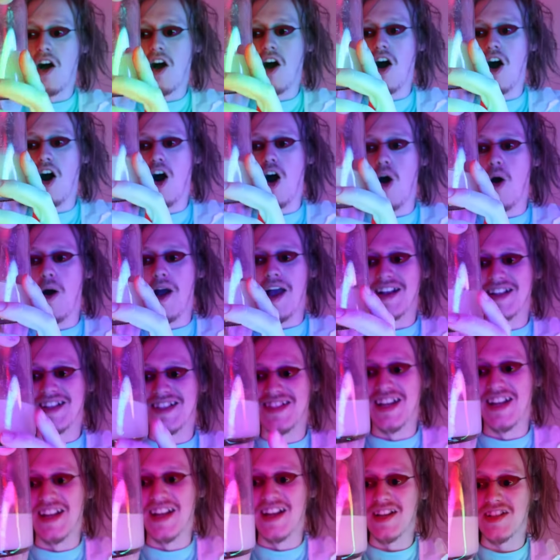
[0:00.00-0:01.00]
Oh, it
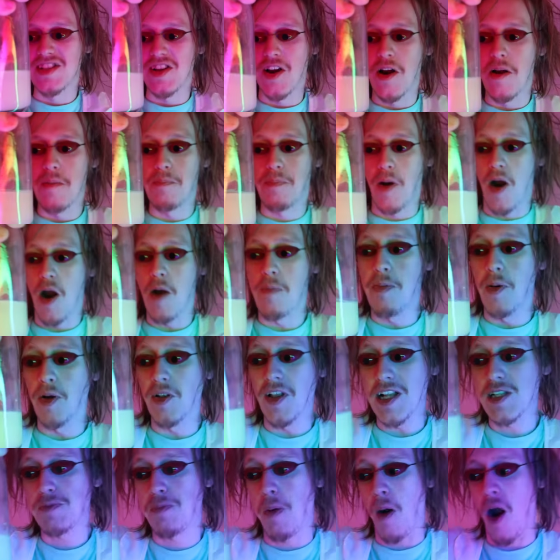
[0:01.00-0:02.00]
didn't turn purple. It's